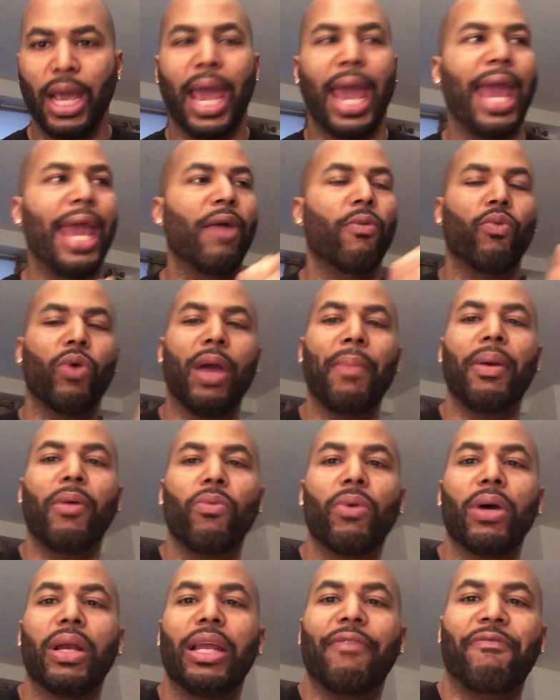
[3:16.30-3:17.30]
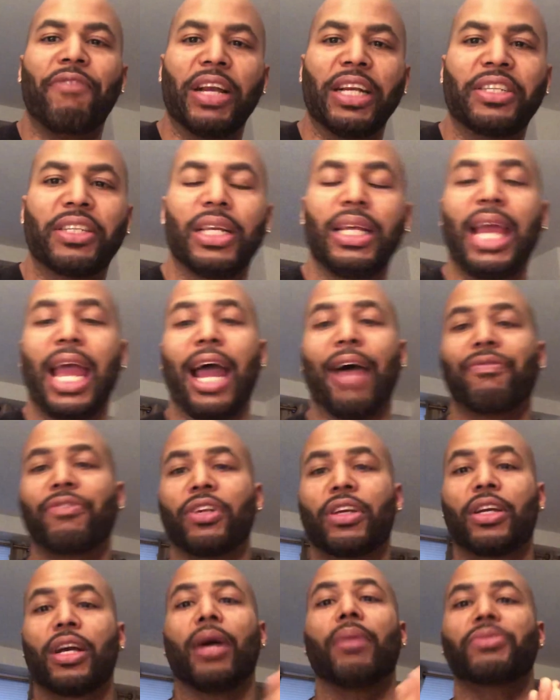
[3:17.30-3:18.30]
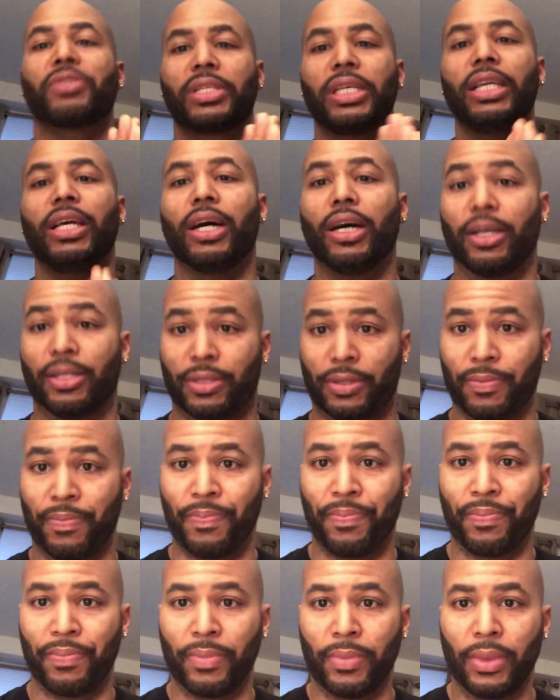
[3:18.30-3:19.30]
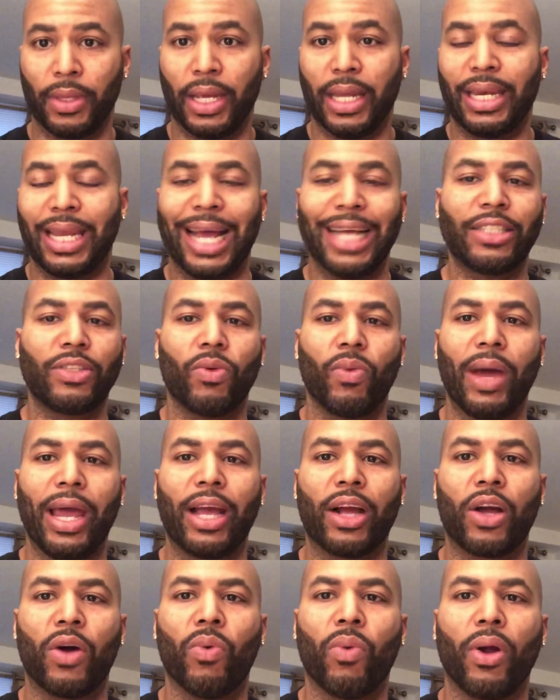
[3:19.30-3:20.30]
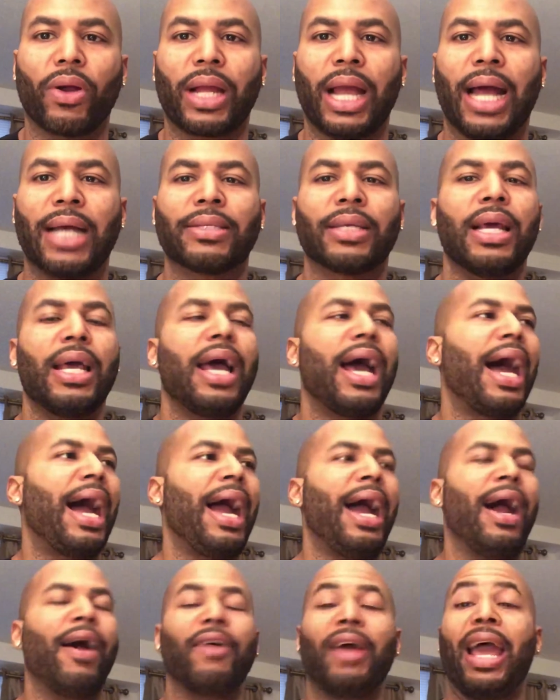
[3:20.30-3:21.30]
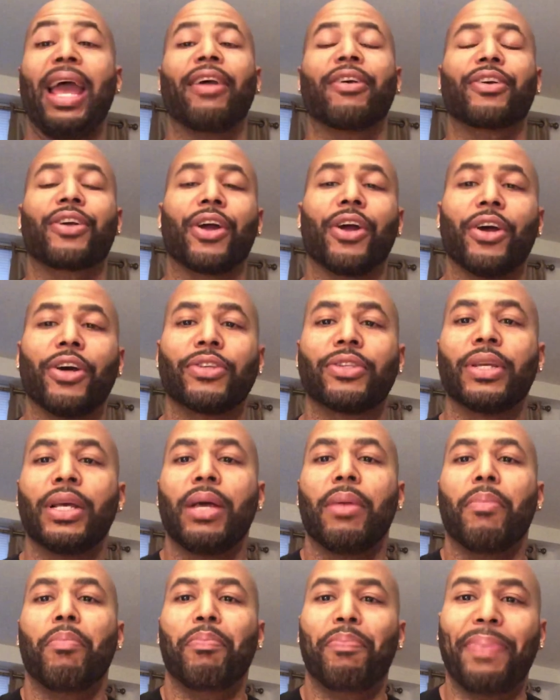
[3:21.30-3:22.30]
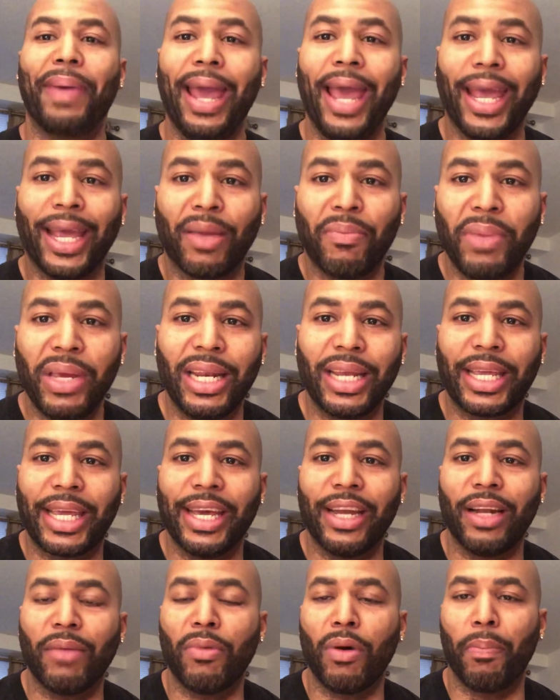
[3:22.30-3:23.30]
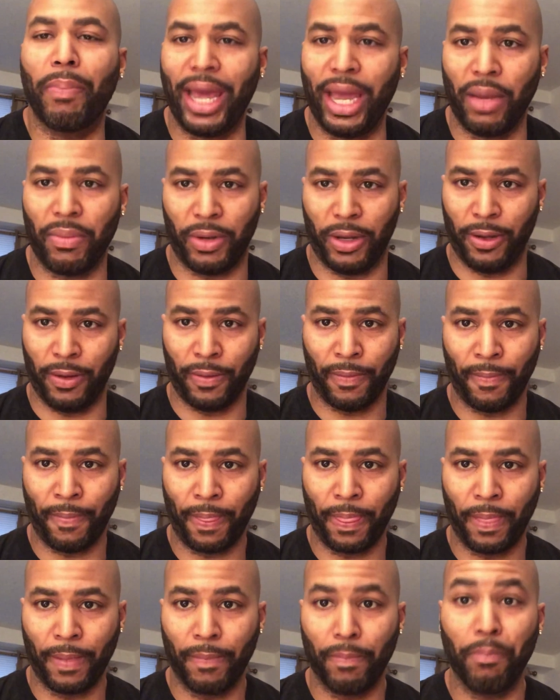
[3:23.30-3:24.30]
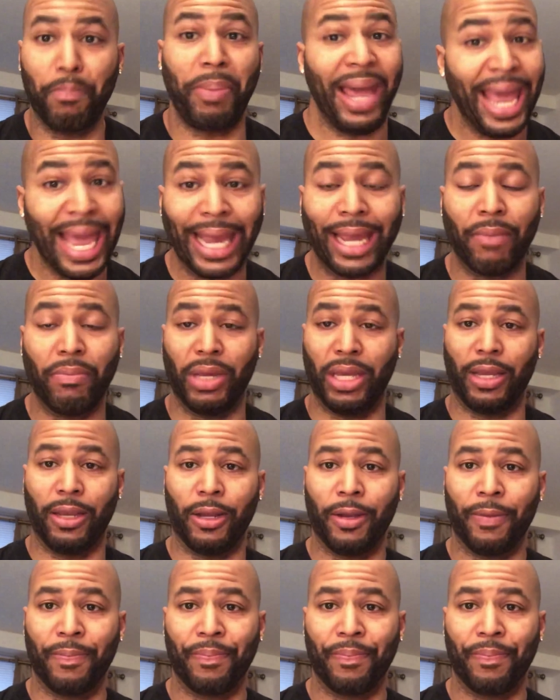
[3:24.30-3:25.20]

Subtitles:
and women will eventually have to come see us. That's the way it's gonna work, guys. I'll have girls begging me to get them a baby. Begging me.